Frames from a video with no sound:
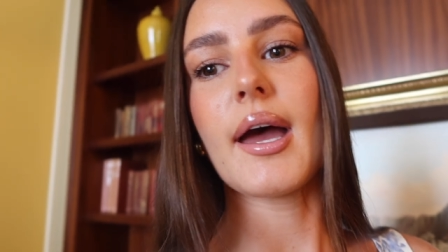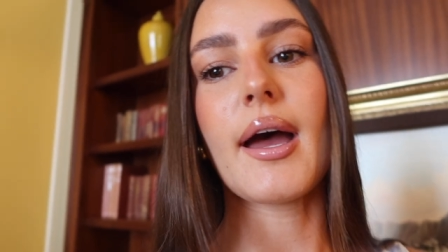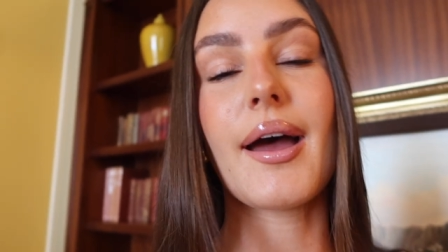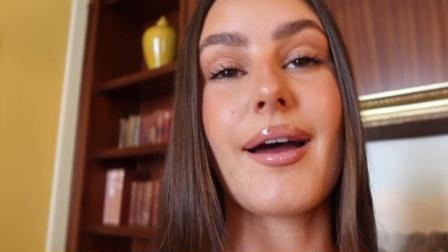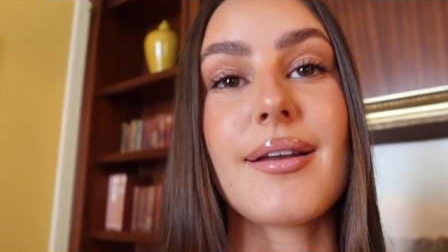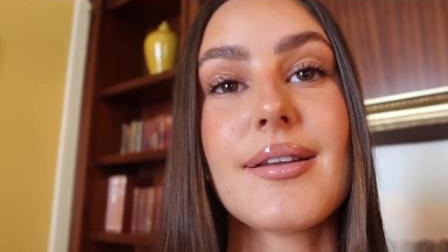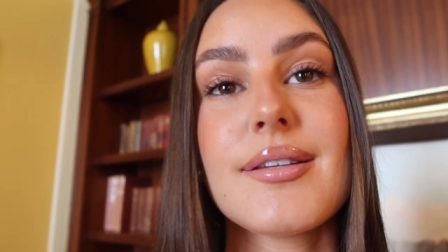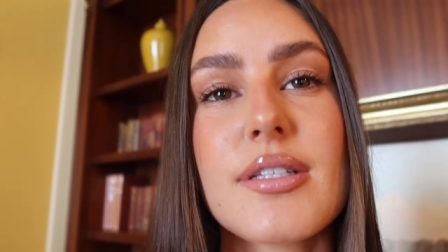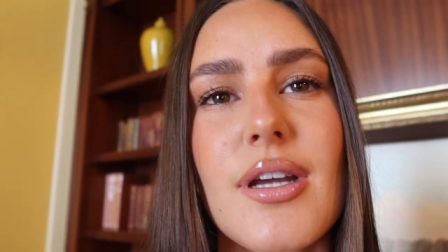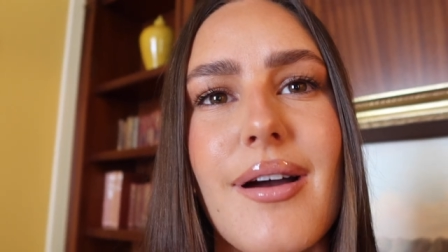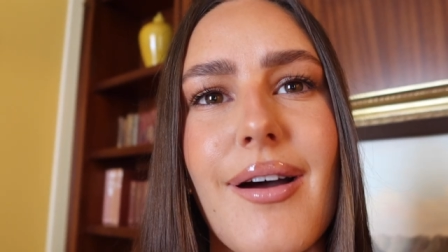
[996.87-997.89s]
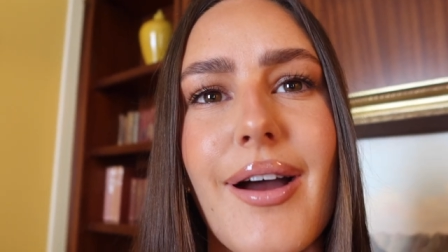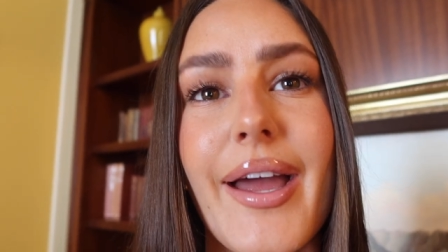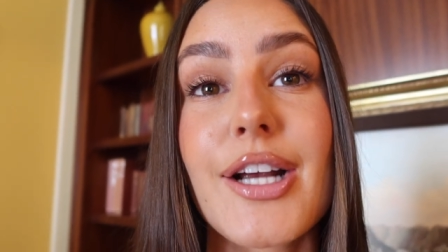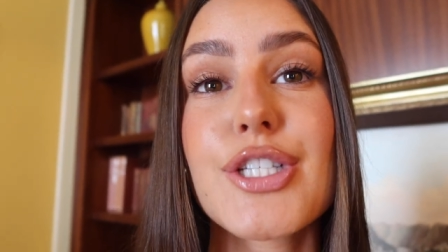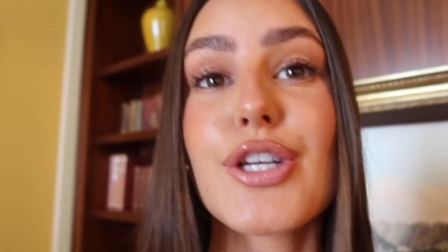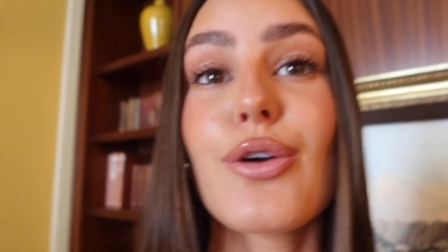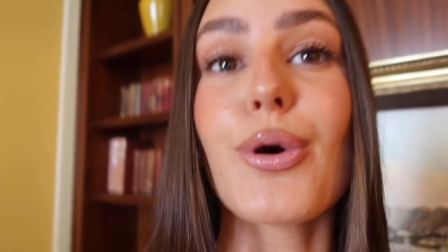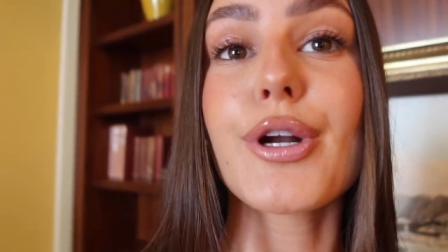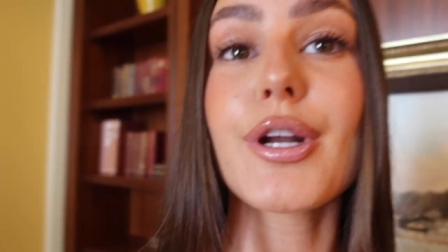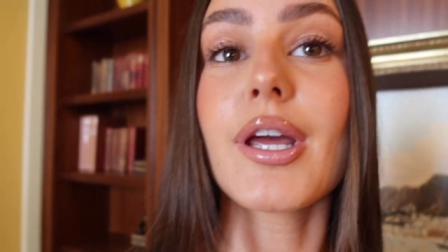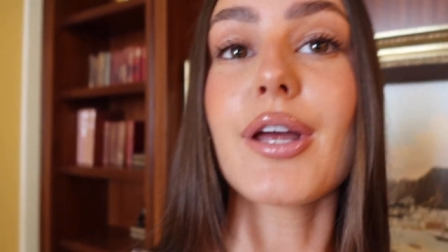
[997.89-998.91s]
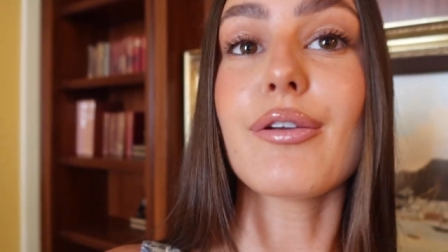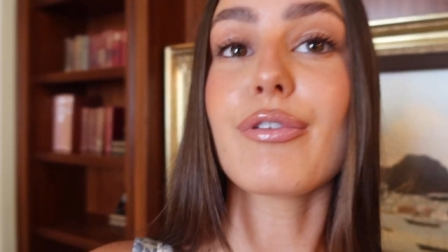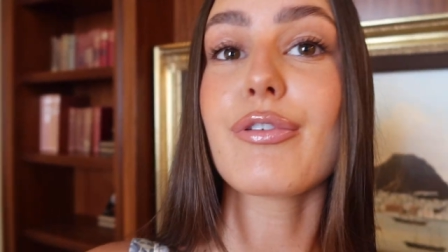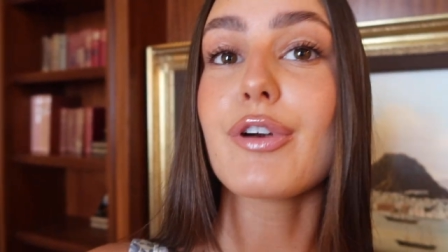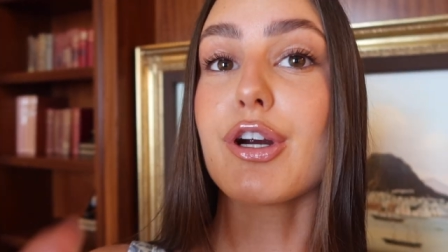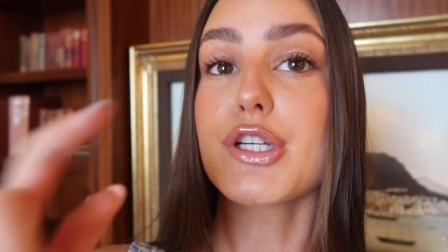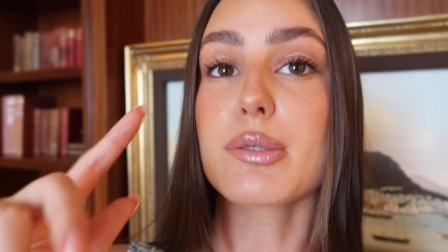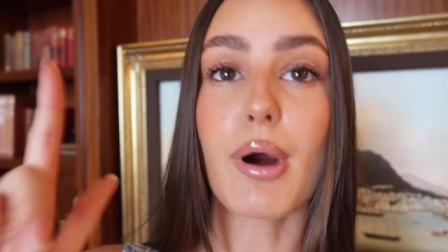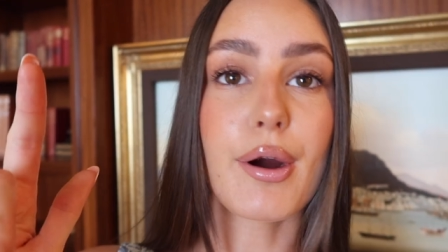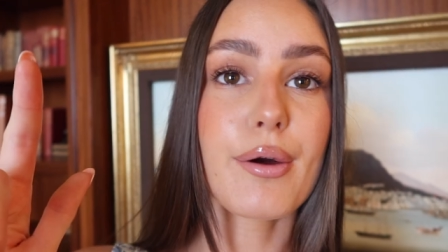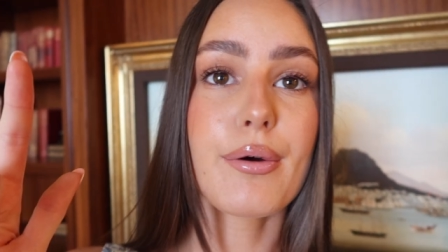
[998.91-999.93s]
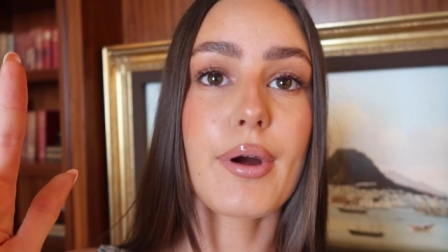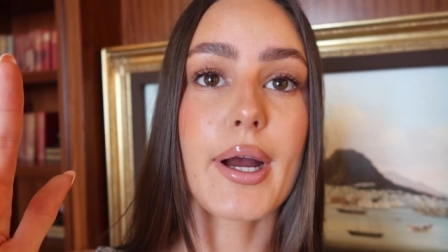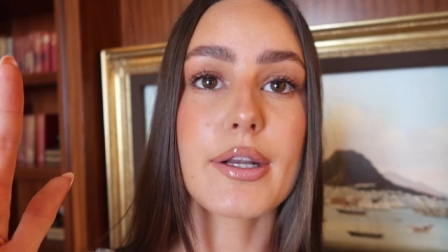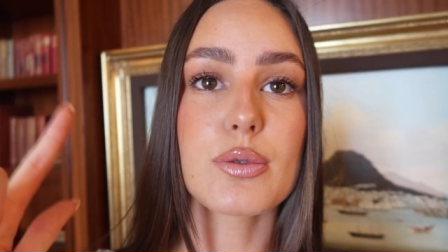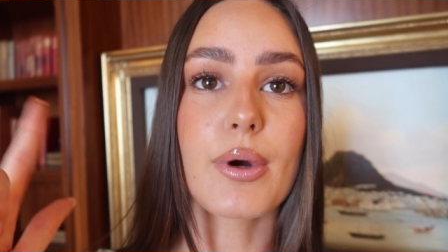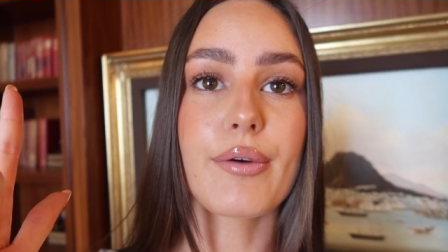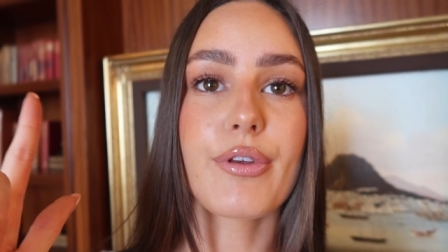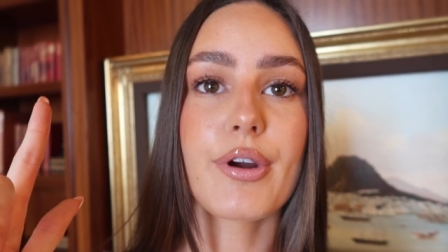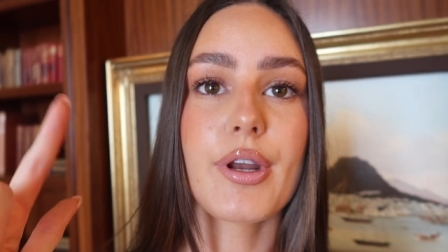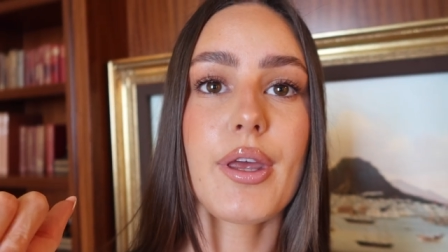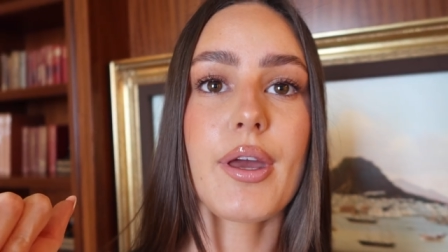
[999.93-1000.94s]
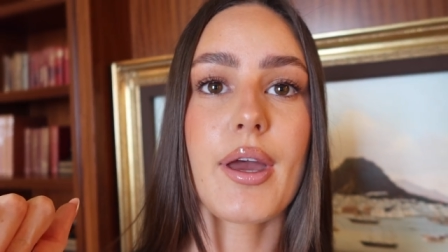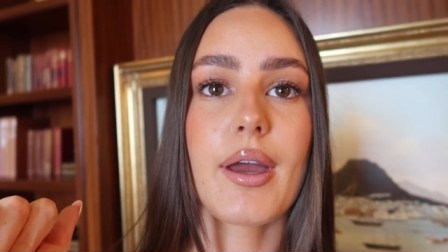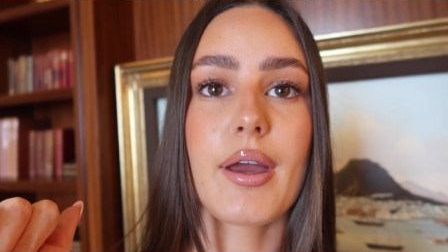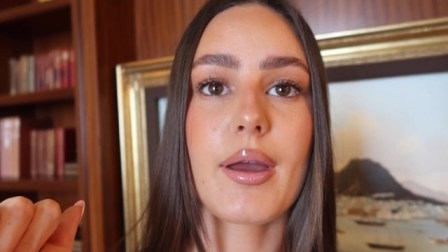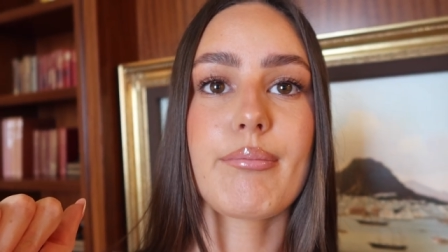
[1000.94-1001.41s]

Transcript: And I actually ordered it for tomorrow at 12.30.